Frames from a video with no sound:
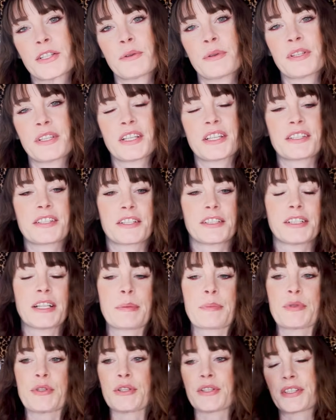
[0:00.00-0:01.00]
in these
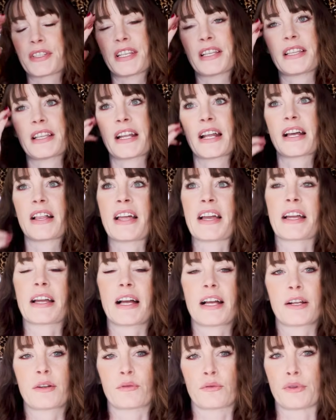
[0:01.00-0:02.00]
clips, you'll see that I like
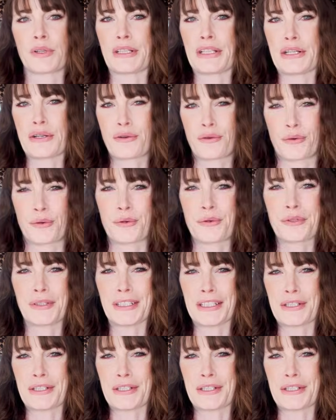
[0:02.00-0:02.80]
kind of really crudely